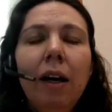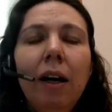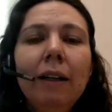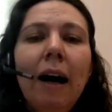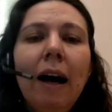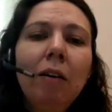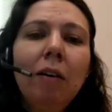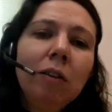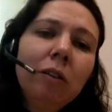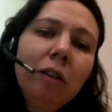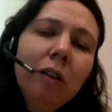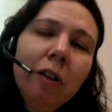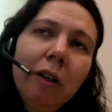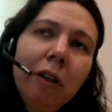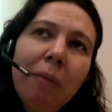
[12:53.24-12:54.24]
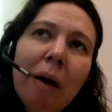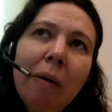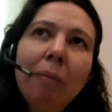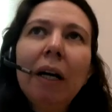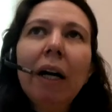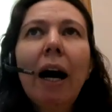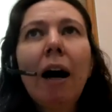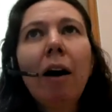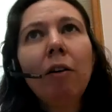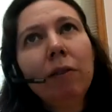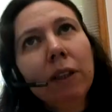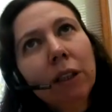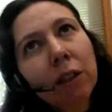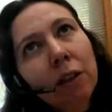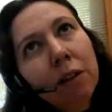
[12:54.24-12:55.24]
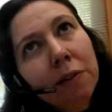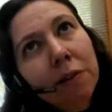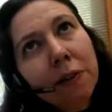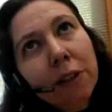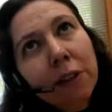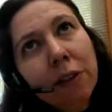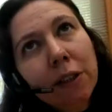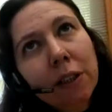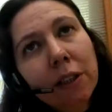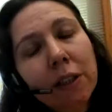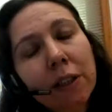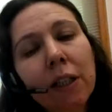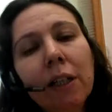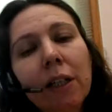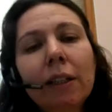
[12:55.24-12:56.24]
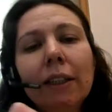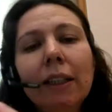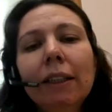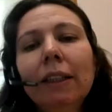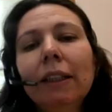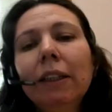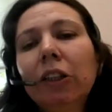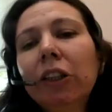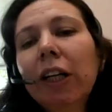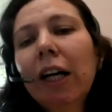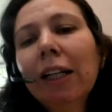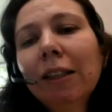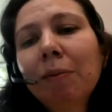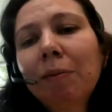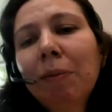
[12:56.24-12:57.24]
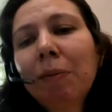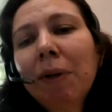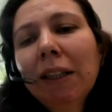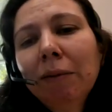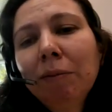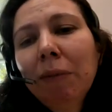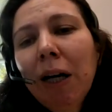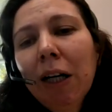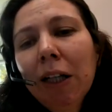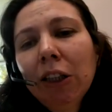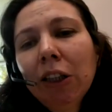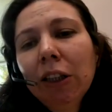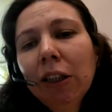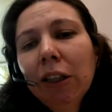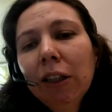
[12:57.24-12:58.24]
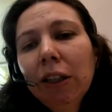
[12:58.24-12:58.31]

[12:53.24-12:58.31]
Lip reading: And now, do you remember how we solve this? This is just pretty much